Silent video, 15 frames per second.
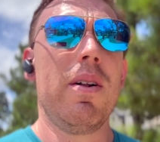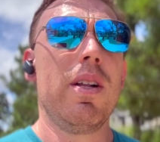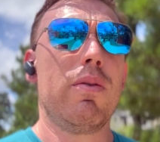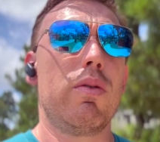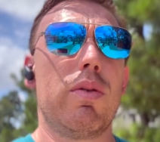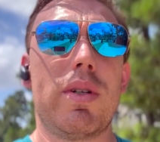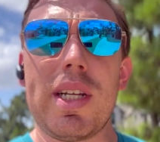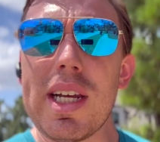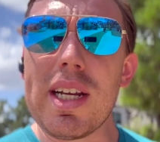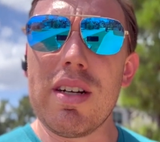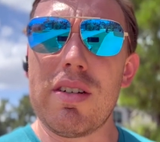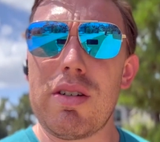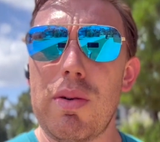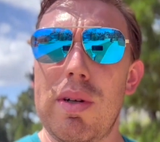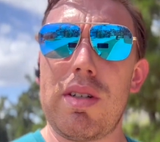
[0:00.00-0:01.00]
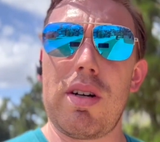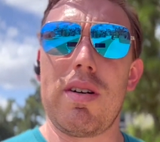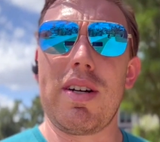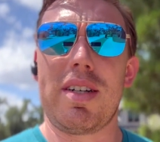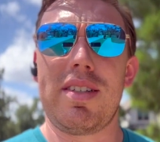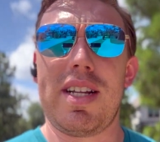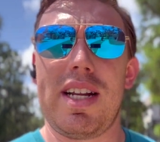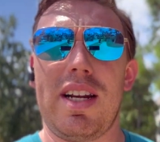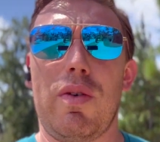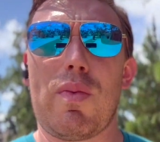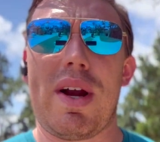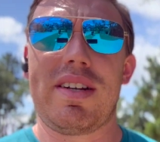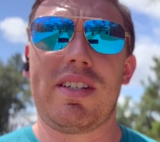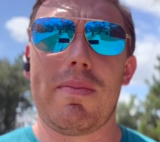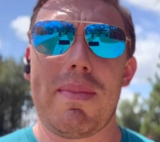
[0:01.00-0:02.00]
routines to a certain extent in
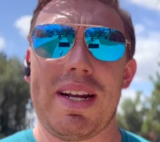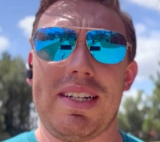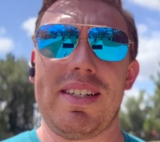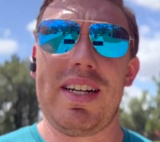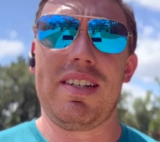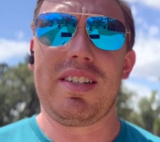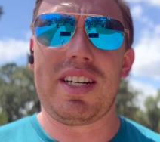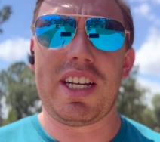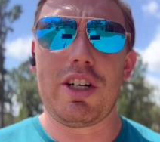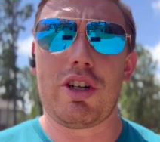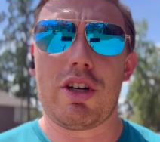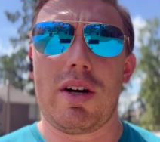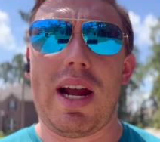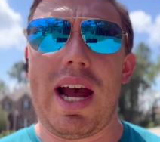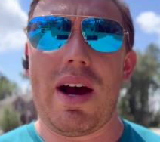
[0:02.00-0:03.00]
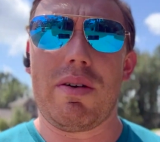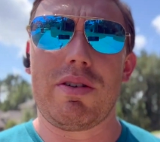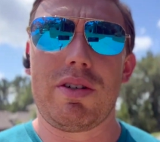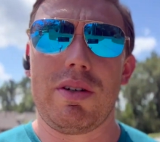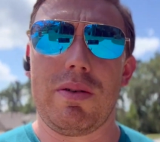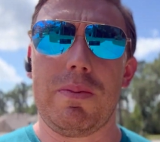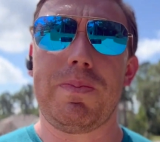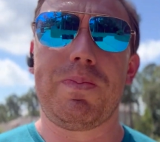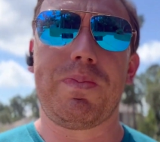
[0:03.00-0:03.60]
ways that make sense, teach her how to